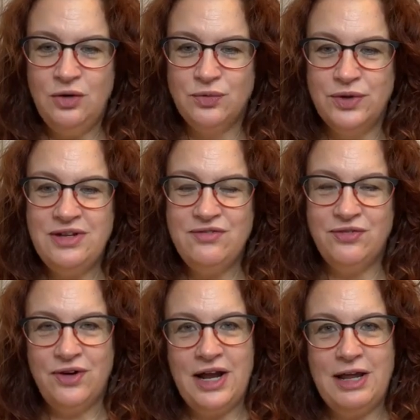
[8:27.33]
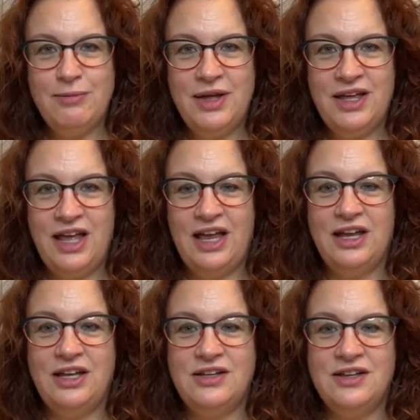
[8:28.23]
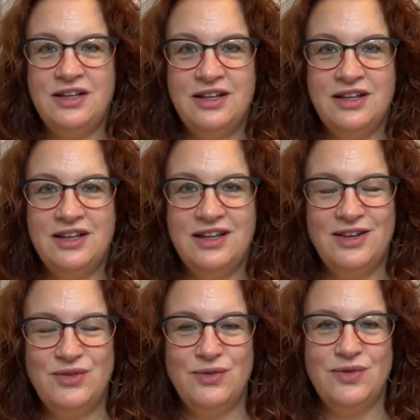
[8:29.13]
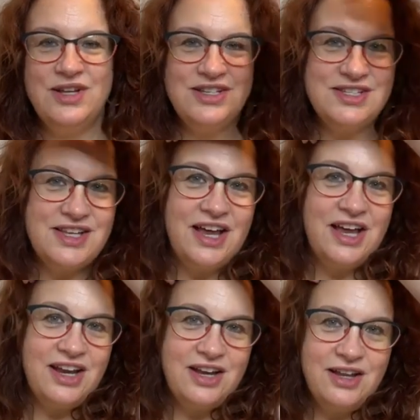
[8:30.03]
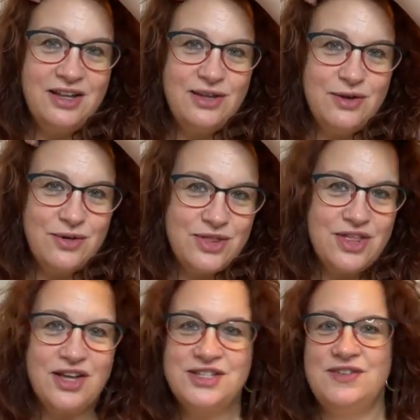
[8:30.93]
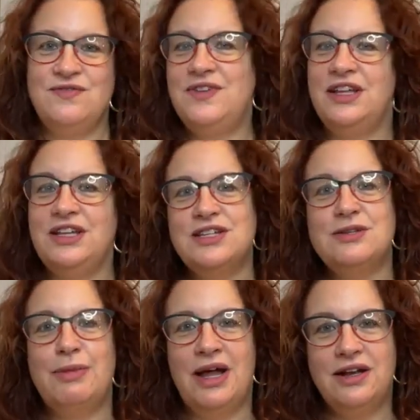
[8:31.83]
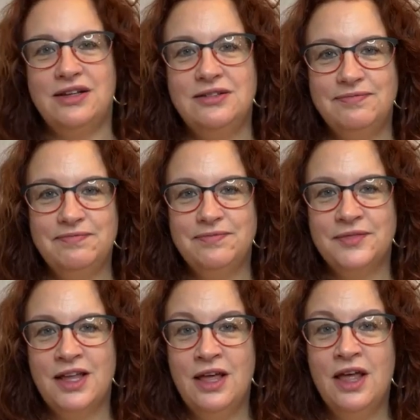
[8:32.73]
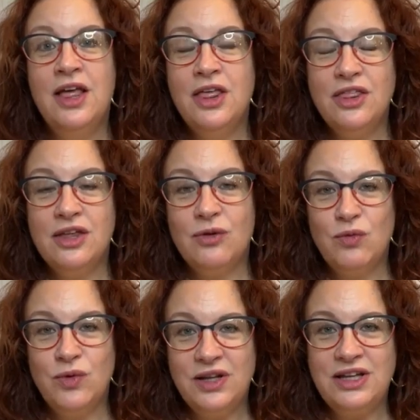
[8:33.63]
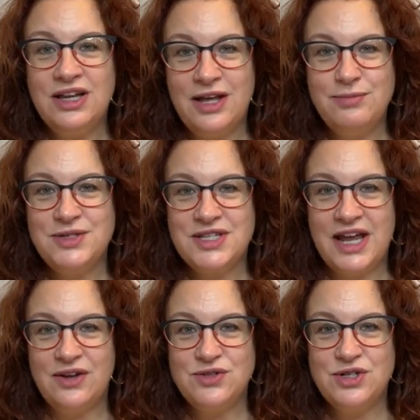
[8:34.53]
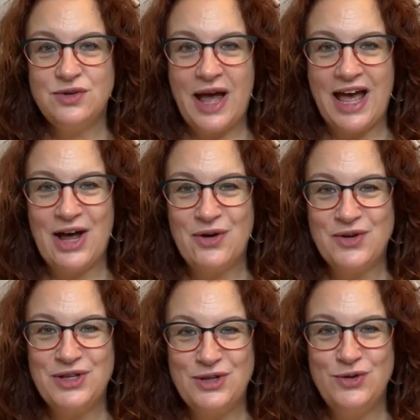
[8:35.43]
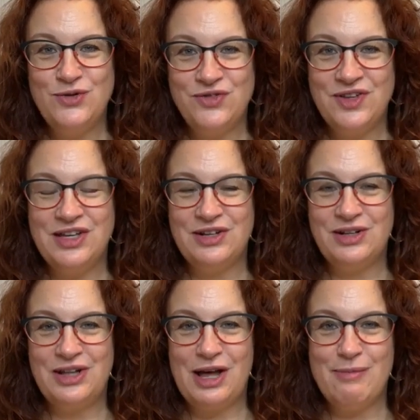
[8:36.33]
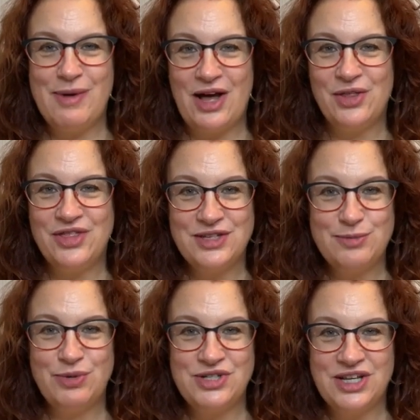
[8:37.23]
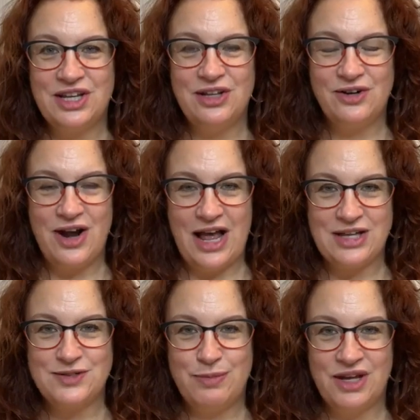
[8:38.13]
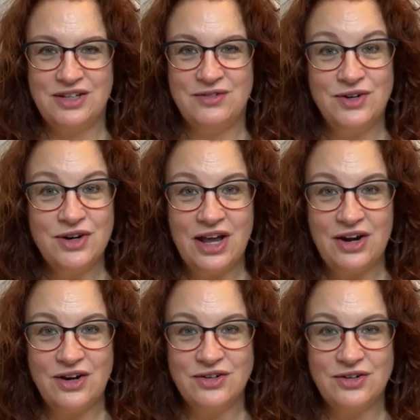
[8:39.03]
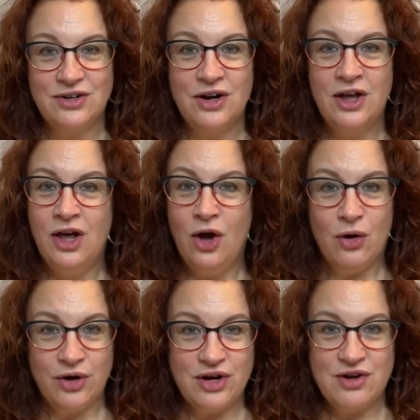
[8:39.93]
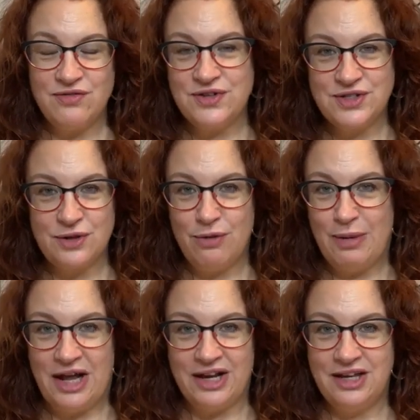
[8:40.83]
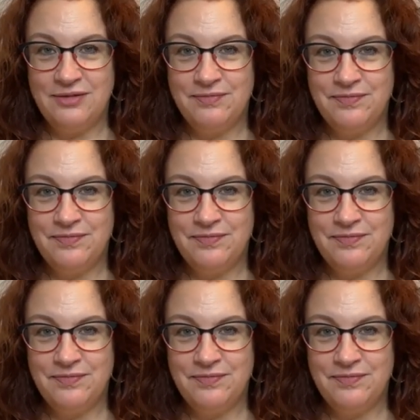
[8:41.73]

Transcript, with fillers: reframe and reassign your thoughts and feelings about it. It really comes down to how you feel about this particular aspect of your character or your physical body.